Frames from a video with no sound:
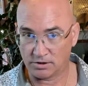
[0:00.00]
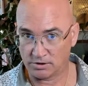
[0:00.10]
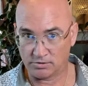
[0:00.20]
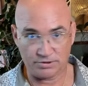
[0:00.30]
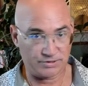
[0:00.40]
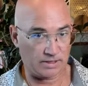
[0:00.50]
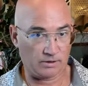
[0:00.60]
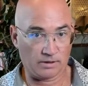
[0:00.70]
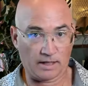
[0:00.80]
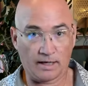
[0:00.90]
you just
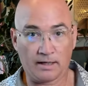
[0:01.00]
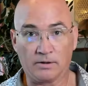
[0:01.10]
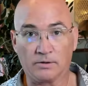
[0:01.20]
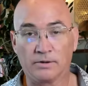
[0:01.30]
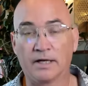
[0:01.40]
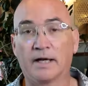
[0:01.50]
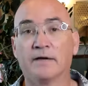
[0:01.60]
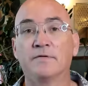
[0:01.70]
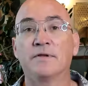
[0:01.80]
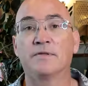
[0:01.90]
allow
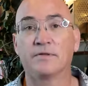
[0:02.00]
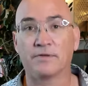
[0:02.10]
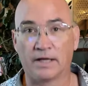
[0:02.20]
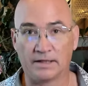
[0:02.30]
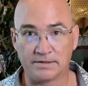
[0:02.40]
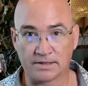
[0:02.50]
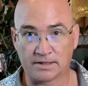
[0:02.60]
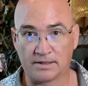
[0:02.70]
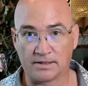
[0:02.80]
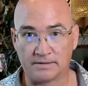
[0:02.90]
everything to
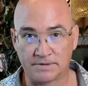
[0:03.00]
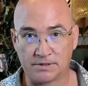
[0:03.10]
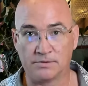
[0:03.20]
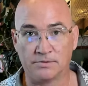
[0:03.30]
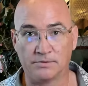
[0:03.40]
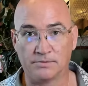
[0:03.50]
come to you.